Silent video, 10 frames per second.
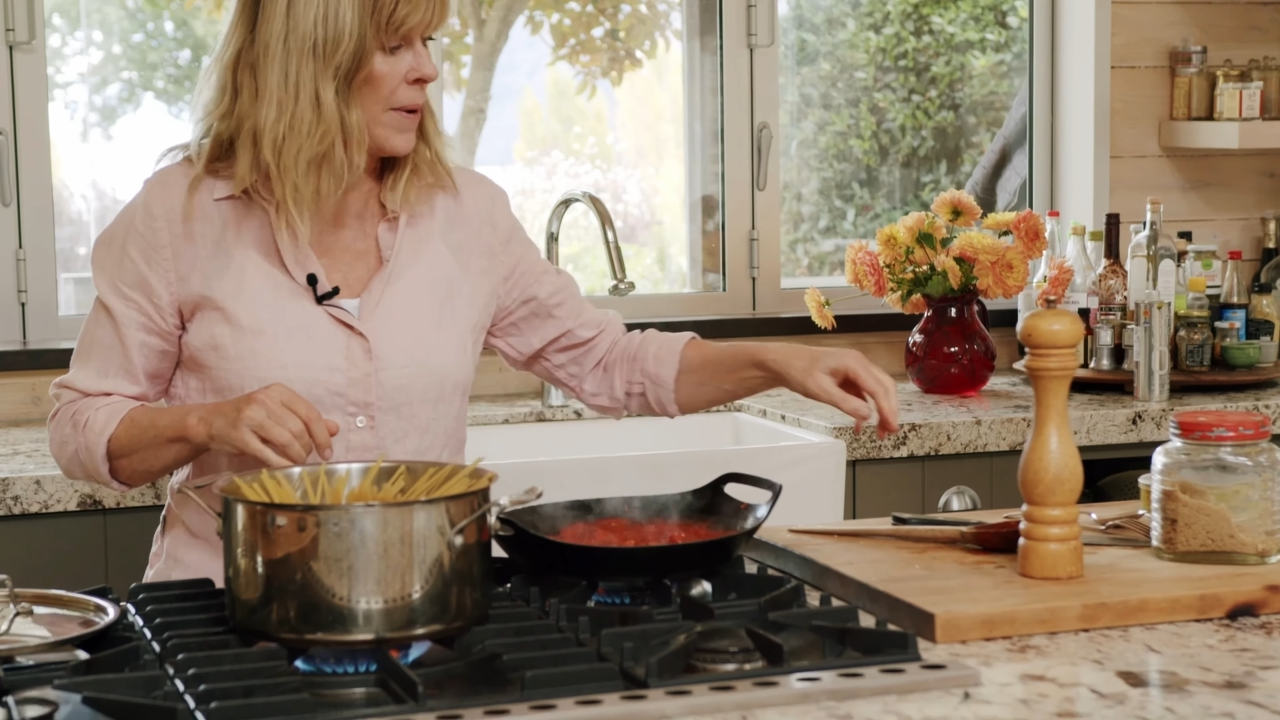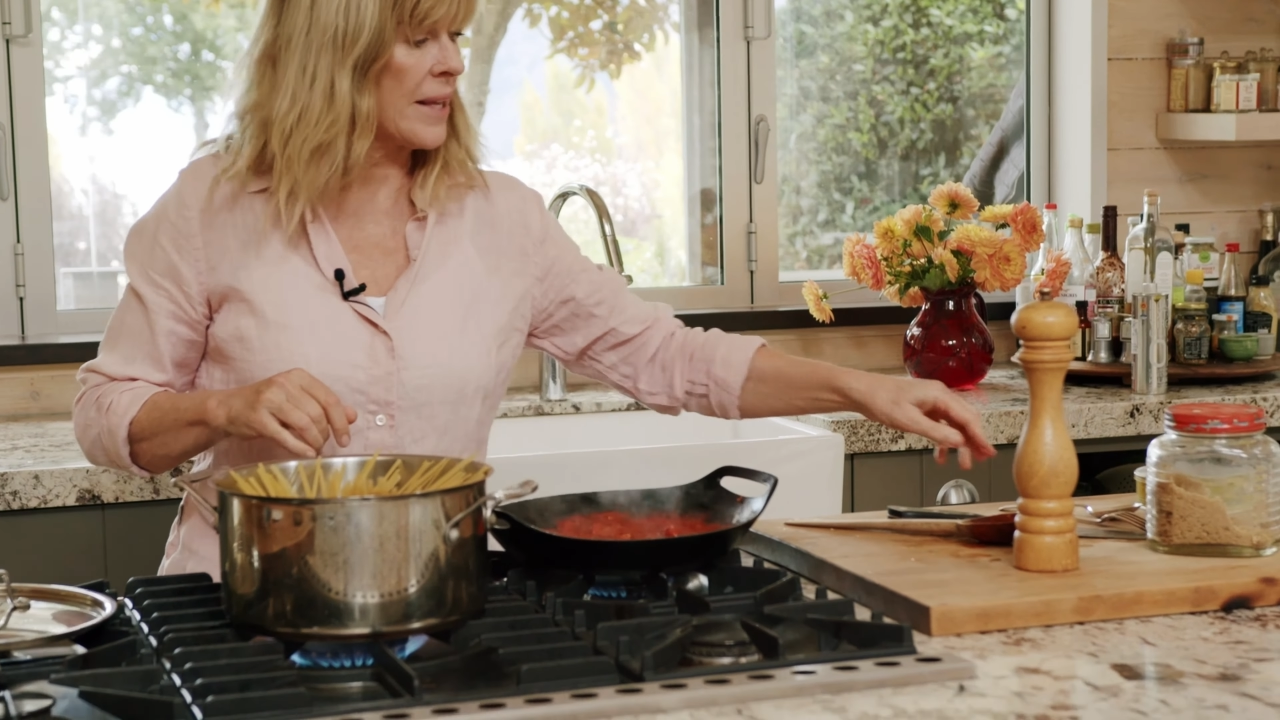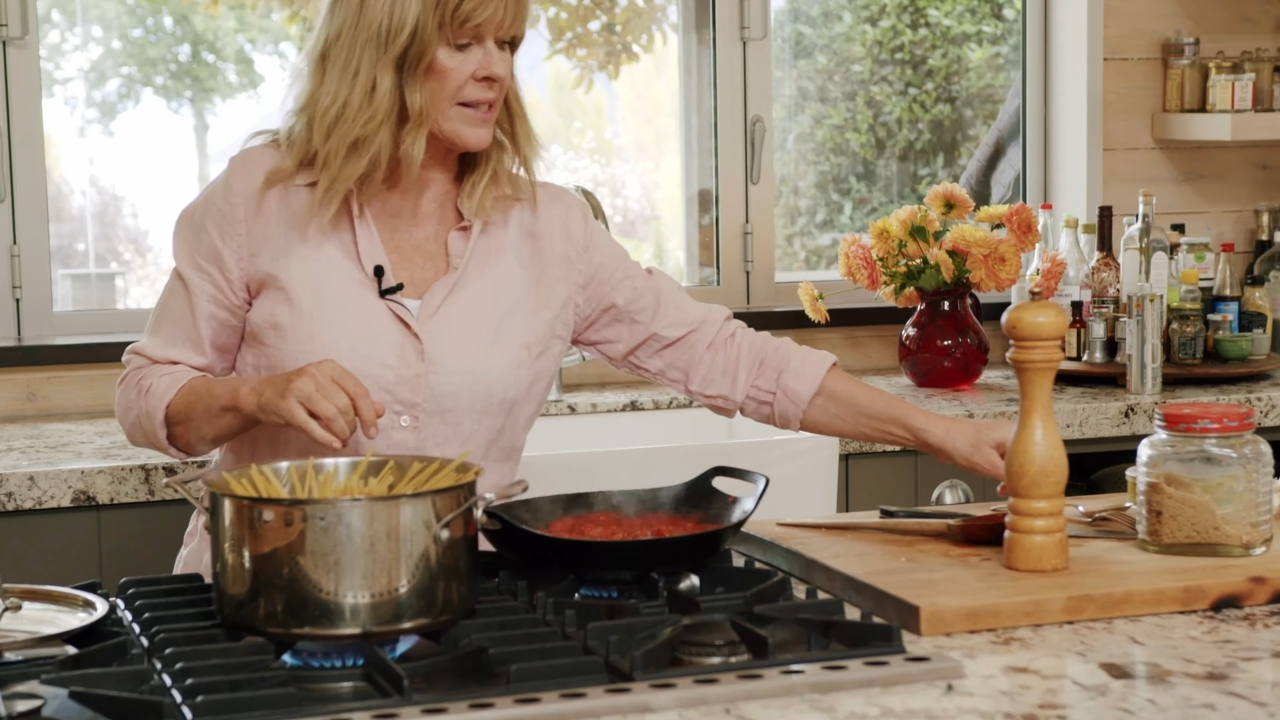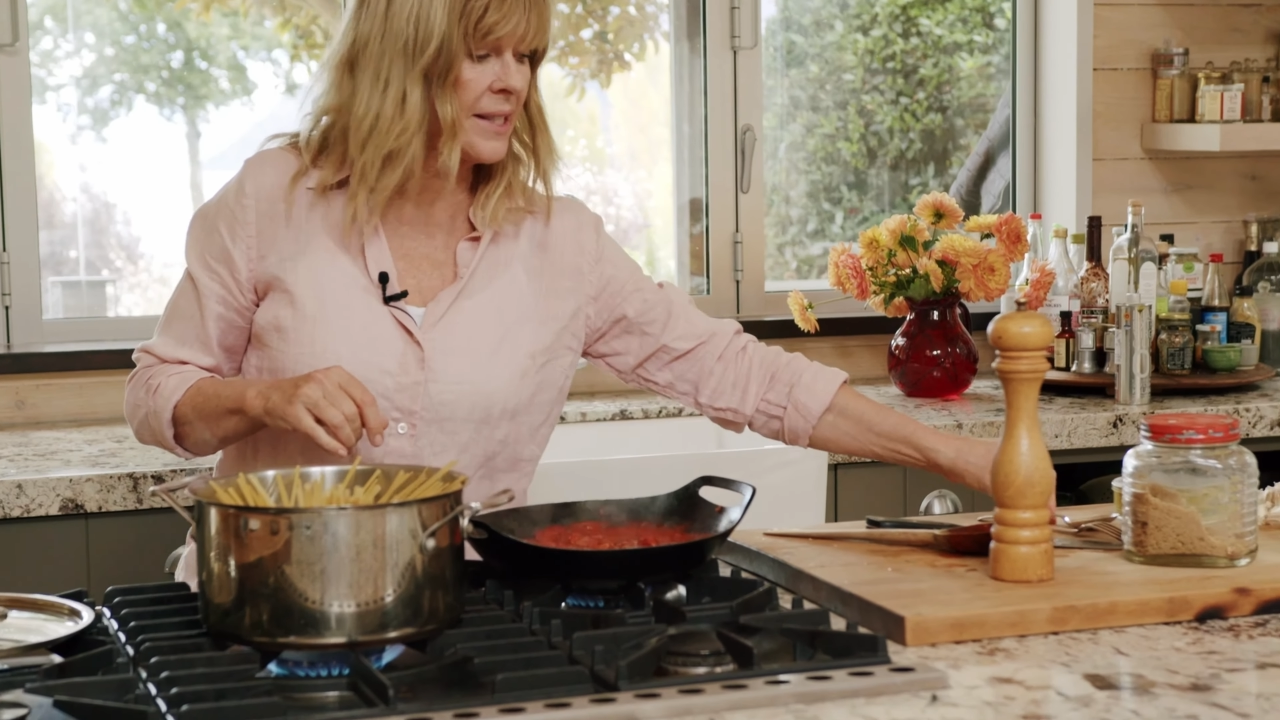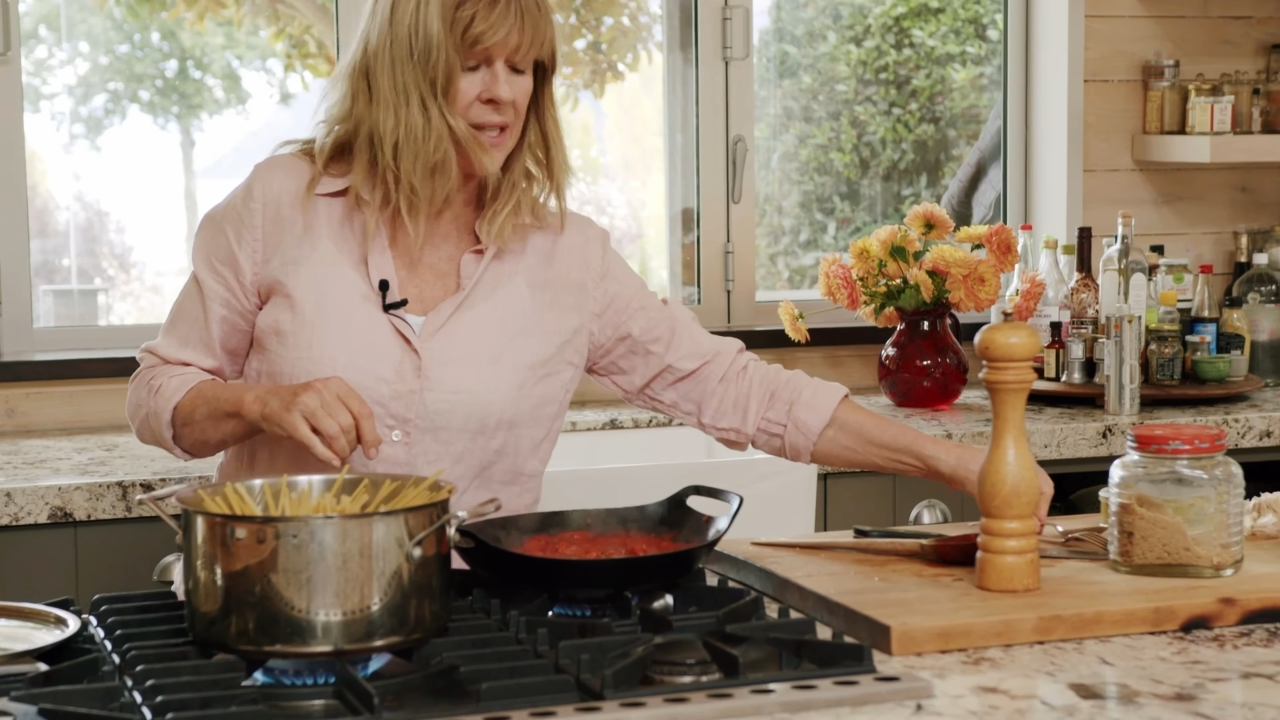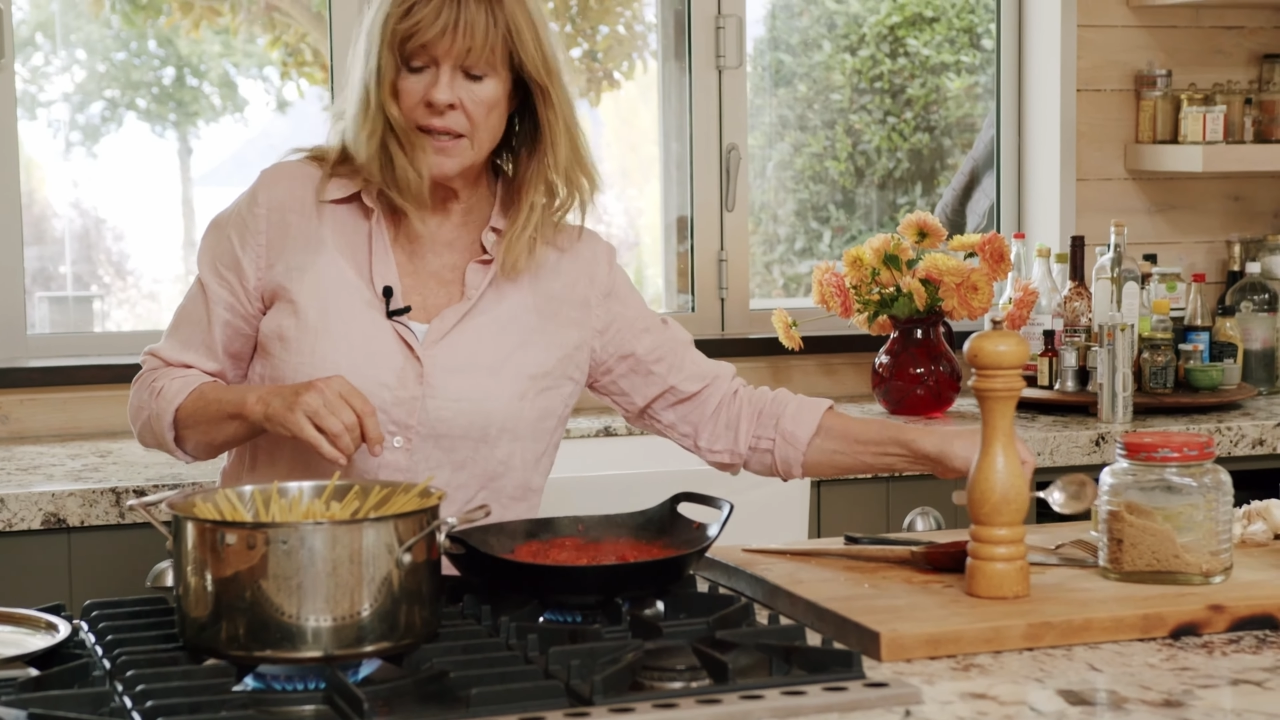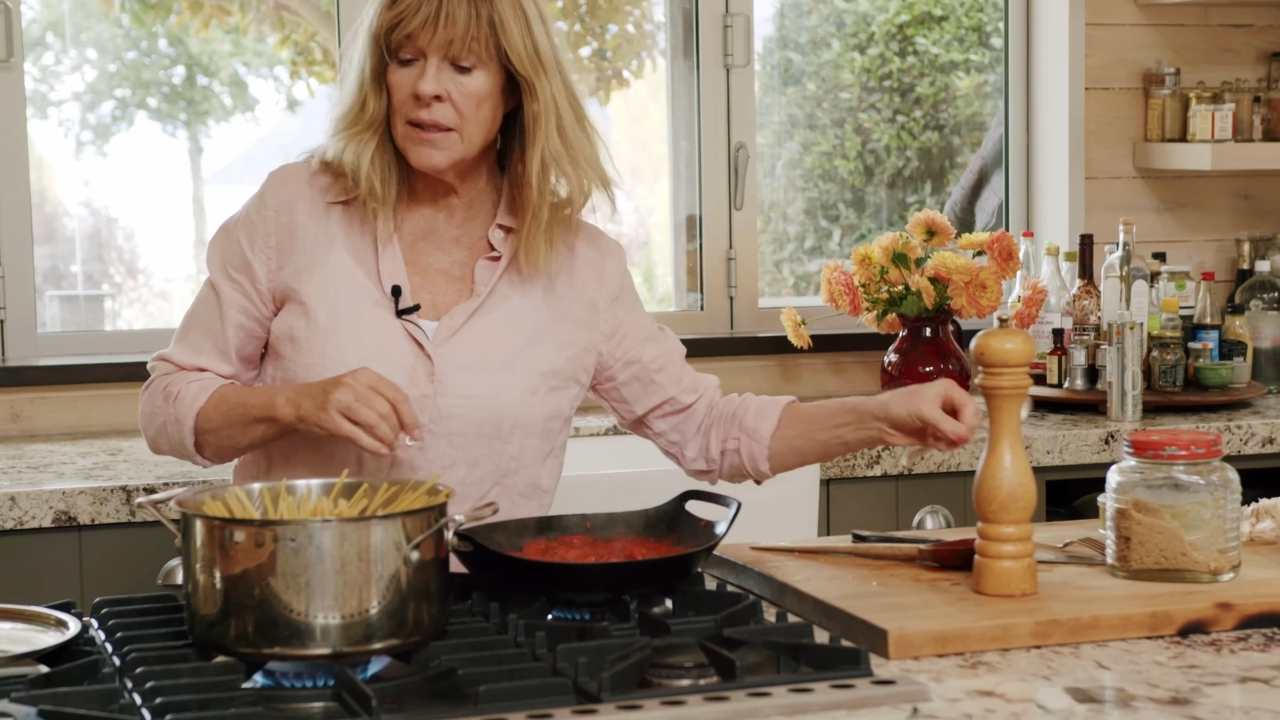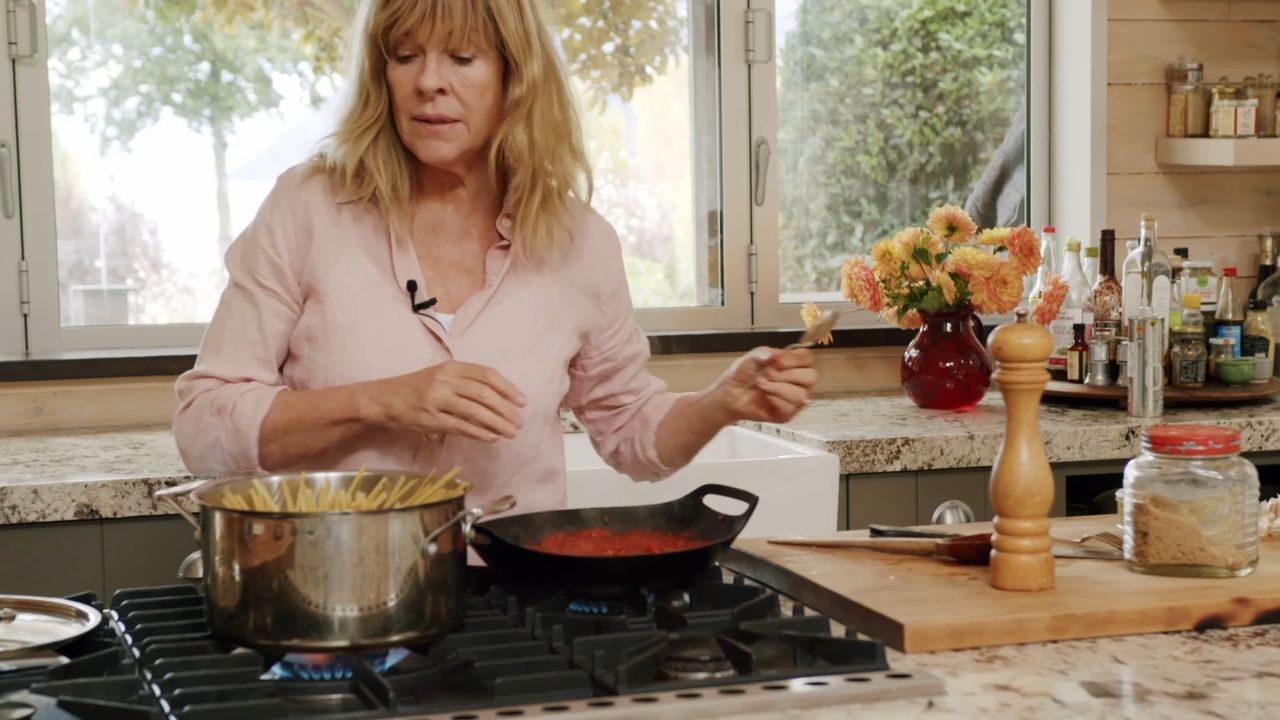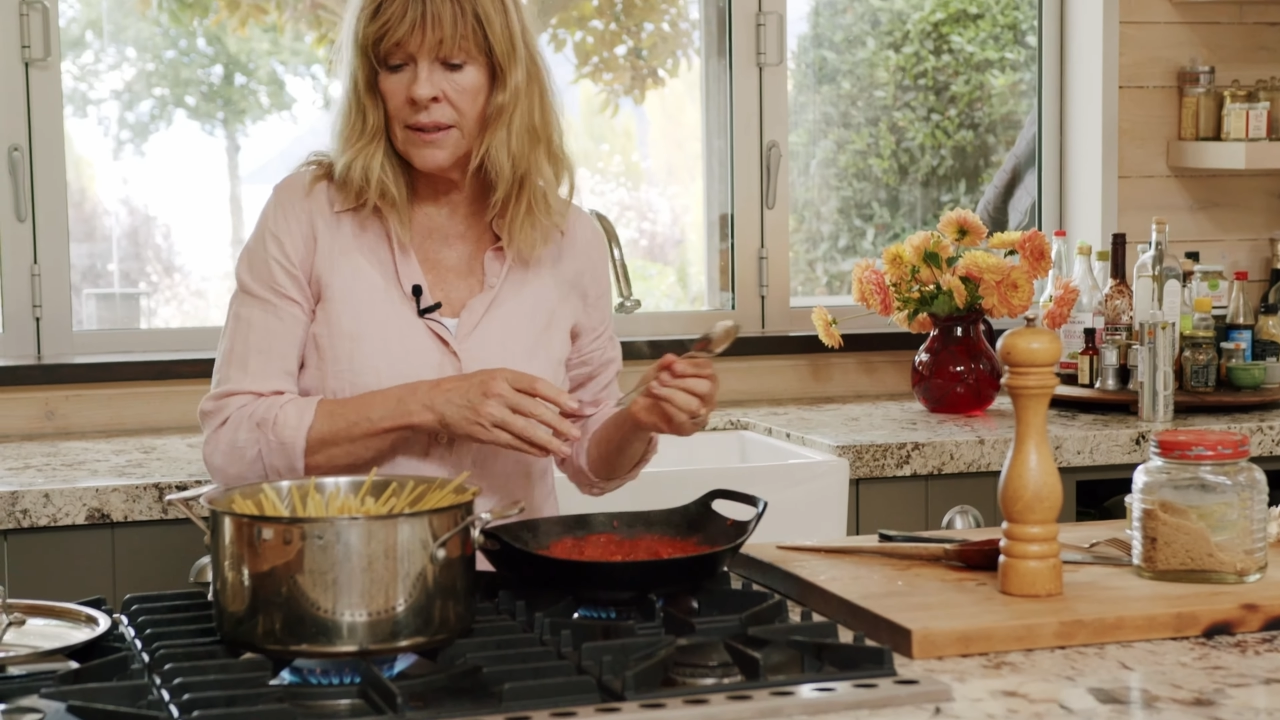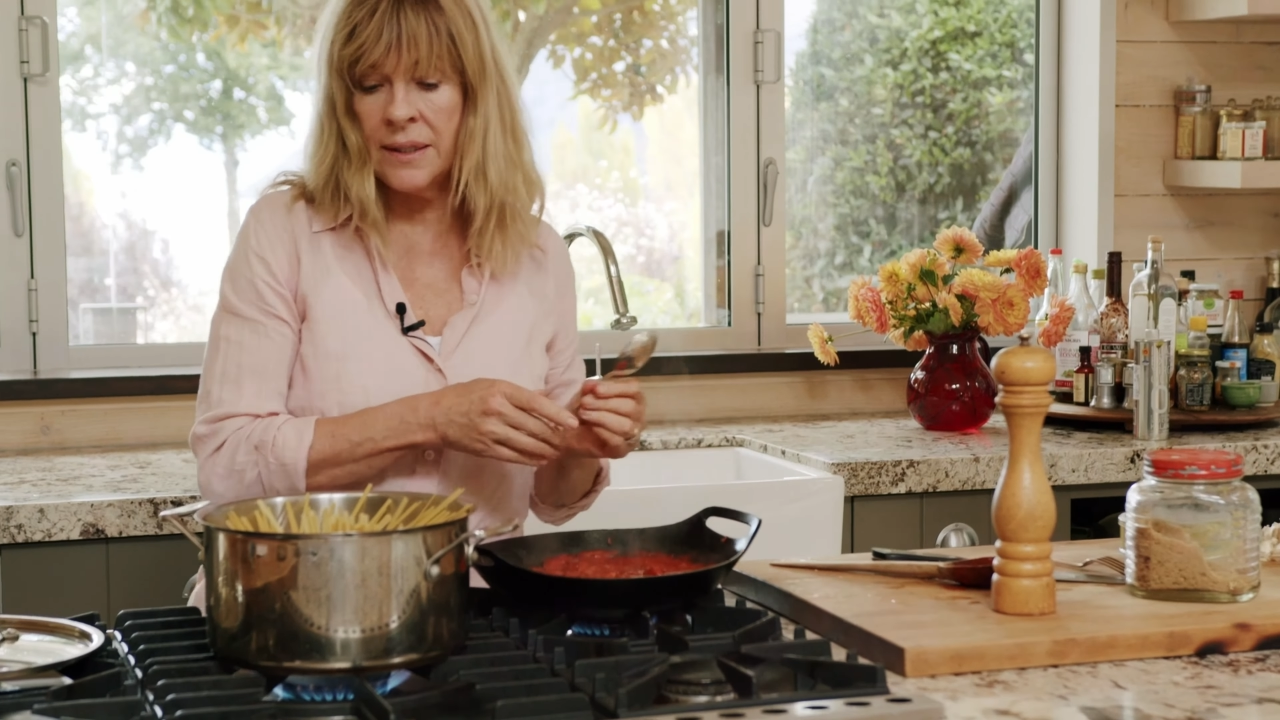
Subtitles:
pasta here,